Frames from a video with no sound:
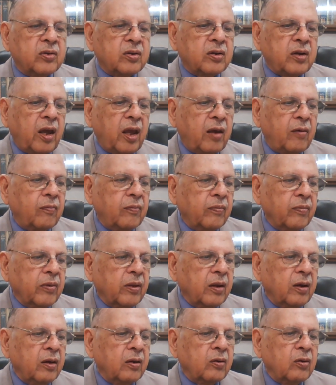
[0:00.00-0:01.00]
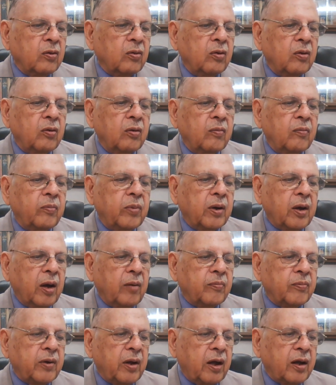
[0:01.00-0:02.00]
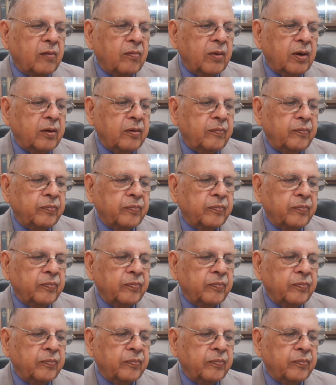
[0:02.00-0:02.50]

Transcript: time to become normal.